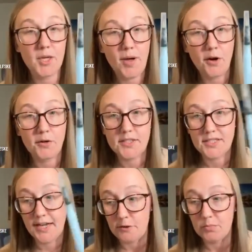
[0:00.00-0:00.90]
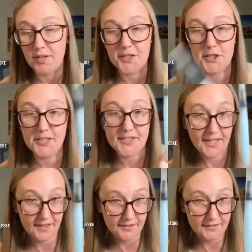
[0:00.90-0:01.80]
about other brushes
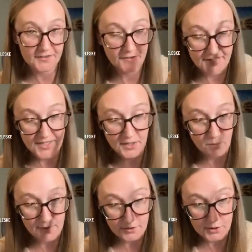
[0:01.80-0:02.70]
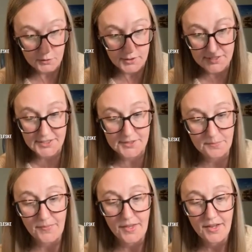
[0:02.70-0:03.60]
and finding a water source.
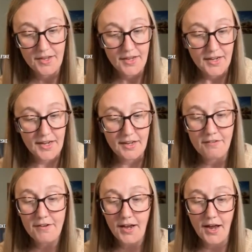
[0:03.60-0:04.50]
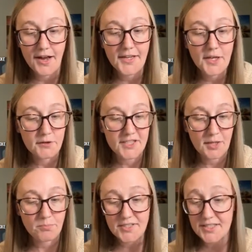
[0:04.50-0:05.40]

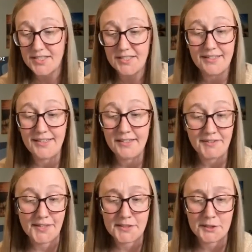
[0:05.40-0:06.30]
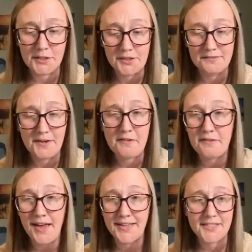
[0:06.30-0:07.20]
Q-tips, eraser, whether
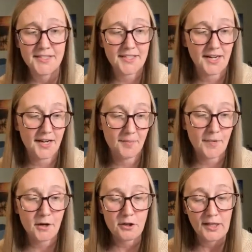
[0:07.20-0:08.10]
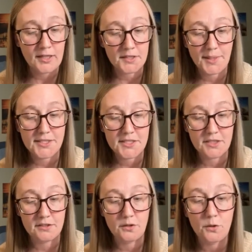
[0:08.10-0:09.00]
that's a click
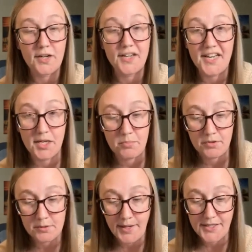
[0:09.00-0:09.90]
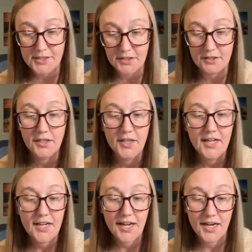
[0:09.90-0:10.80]
eraser or a kneadable eraser,
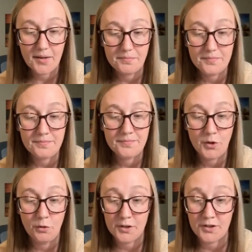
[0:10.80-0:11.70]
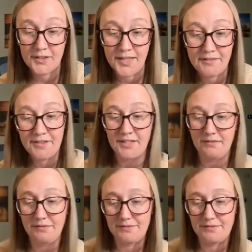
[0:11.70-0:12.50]
or even,